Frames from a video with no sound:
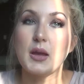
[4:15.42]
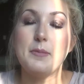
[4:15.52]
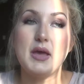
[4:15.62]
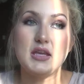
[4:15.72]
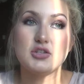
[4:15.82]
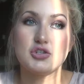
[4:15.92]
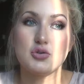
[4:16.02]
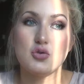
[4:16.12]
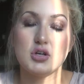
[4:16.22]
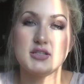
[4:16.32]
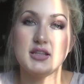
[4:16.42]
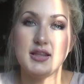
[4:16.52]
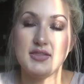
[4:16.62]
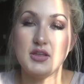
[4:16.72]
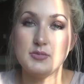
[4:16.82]
make sure to
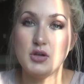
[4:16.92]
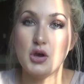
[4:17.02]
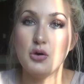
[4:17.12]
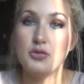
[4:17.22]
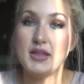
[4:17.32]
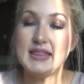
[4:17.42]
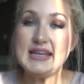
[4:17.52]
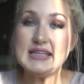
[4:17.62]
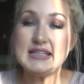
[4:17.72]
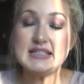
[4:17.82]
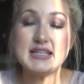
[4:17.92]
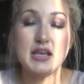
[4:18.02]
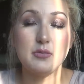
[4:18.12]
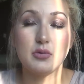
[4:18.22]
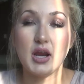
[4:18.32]
let them know that they can
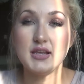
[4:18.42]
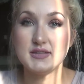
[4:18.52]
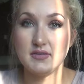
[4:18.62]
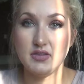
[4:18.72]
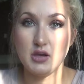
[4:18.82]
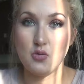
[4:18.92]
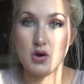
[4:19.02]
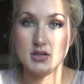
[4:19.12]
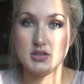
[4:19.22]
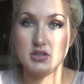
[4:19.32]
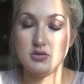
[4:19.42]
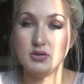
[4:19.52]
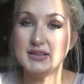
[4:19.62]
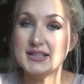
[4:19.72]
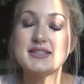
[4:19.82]
take breaks if they want to.
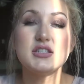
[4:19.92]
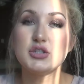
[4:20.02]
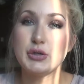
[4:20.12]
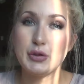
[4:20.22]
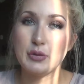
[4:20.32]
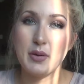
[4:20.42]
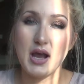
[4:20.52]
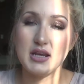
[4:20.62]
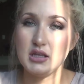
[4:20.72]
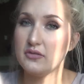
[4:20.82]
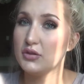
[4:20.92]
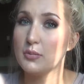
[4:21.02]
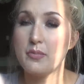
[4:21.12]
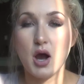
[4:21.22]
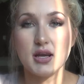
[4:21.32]
Listen to their body. If their
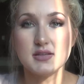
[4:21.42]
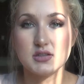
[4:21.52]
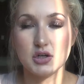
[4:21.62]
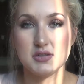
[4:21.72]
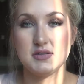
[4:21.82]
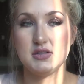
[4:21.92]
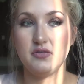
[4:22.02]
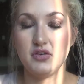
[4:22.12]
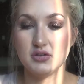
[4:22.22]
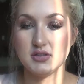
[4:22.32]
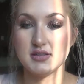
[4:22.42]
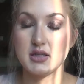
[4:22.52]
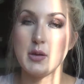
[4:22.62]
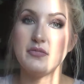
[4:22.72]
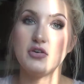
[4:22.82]
body starts to feel
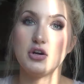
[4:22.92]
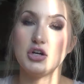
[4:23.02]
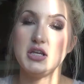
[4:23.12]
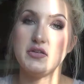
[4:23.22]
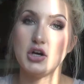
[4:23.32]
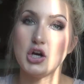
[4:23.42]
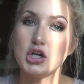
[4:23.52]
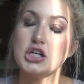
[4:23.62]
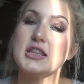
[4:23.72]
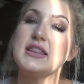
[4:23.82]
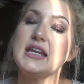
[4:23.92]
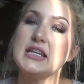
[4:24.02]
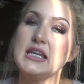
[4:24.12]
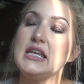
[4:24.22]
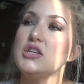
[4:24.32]
discomfort or even hurt, they
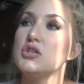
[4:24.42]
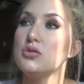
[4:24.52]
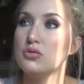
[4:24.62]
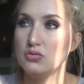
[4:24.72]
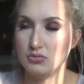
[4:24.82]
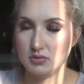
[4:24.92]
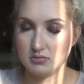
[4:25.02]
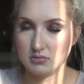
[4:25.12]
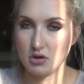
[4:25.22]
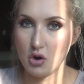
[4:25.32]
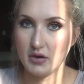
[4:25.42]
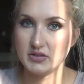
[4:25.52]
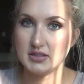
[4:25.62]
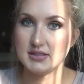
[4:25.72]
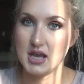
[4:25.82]
need to go off
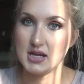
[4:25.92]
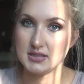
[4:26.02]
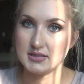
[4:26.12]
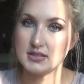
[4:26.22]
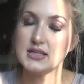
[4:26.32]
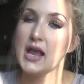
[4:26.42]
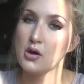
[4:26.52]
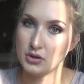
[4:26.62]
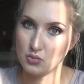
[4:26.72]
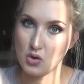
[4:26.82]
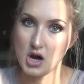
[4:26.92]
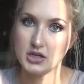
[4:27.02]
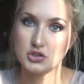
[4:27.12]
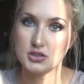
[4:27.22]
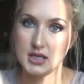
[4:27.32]
to the side and sit down and
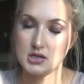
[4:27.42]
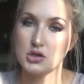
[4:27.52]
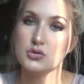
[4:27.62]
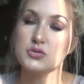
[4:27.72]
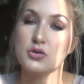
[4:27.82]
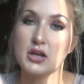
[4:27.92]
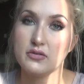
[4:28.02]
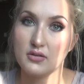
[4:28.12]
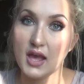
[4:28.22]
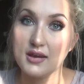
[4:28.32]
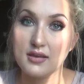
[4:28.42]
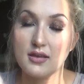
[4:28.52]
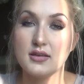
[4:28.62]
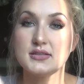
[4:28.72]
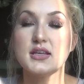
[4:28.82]
watch or take notes, whatever that
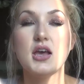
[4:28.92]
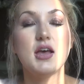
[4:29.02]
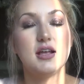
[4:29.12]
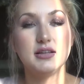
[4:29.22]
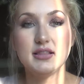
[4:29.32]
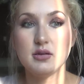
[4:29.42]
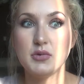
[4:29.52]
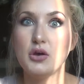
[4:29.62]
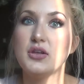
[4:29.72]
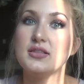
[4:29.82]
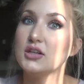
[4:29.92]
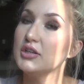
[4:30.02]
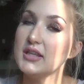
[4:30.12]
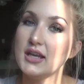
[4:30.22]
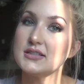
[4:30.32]
is. And let them know that
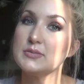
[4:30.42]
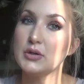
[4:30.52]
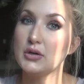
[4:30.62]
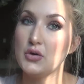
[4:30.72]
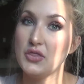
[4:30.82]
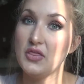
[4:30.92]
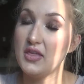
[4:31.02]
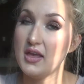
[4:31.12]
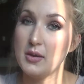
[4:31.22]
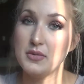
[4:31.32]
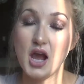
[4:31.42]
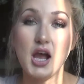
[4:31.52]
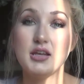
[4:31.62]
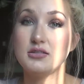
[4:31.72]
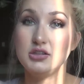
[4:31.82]
they're the expert on them,
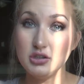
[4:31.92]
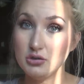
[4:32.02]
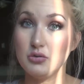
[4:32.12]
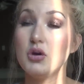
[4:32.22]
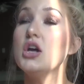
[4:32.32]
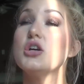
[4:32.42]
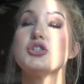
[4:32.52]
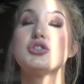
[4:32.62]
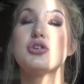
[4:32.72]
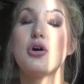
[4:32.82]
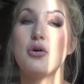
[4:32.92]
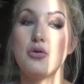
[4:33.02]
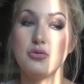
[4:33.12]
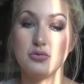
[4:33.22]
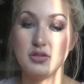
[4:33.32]
not you.
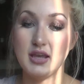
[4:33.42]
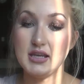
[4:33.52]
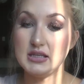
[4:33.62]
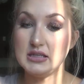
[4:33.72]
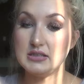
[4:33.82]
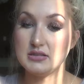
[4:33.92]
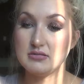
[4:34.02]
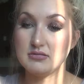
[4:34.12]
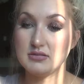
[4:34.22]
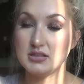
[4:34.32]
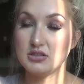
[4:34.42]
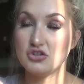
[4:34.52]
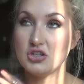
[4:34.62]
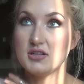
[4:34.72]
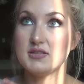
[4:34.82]
So they need to
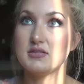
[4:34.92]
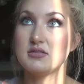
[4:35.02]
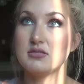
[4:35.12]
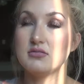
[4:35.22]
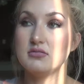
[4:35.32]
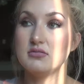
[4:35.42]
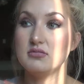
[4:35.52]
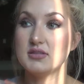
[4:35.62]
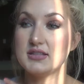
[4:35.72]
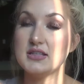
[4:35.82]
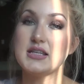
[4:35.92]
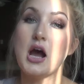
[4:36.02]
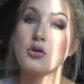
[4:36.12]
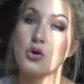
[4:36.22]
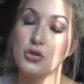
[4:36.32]
just sit
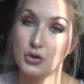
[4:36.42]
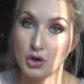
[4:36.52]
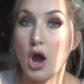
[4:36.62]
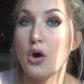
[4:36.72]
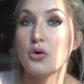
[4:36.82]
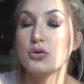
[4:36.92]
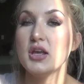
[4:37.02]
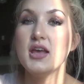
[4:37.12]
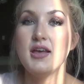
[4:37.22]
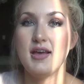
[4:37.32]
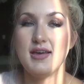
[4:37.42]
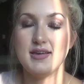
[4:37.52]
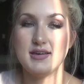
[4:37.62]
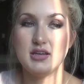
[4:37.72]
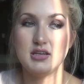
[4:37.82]
down on their own,
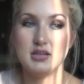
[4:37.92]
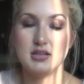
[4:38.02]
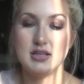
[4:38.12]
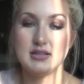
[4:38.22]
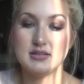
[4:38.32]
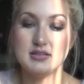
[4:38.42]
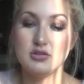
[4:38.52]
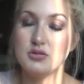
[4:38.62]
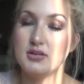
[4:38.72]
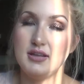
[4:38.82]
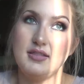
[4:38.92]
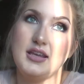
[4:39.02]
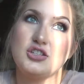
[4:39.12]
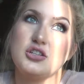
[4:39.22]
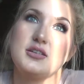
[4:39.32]
and
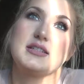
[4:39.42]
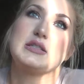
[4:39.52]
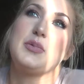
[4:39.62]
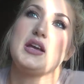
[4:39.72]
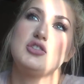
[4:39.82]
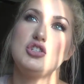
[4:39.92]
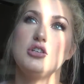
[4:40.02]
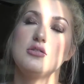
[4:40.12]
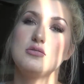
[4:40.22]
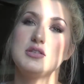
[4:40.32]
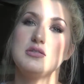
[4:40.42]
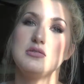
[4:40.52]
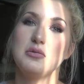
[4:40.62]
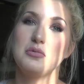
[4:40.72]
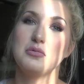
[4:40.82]
they shouldn't expect you
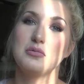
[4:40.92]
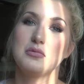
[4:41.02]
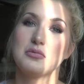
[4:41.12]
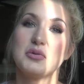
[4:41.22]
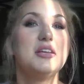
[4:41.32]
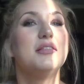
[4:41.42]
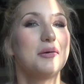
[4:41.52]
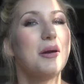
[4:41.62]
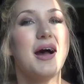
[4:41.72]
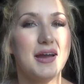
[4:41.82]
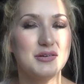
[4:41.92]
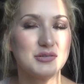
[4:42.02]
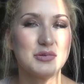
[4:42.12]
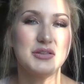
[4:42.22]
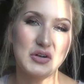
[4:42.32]
to read their mind
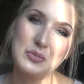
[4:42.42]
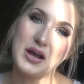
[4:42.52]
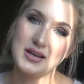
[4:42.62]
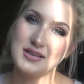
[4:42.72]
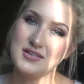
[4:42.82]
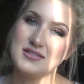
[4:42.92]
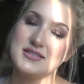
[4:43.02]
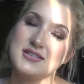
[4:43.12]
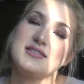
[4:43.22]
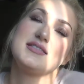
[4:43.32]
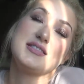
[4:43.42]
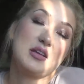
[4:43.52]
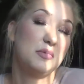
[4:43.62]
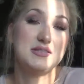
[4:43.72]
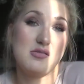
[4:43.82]
or read their body, in a sense, and
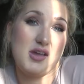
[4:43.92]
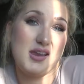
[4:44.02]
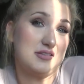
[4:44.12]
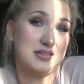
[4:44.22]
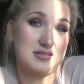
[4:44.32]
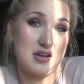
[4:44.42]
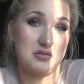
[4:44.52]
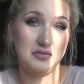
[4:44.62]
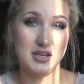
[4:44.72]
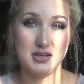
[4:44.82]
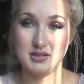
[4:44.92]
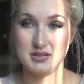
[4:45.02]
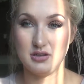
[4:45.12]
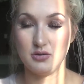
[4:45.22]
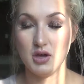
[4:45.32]
tell them it's okay to sit down if they need
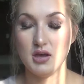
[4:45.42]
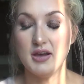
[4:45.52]
to.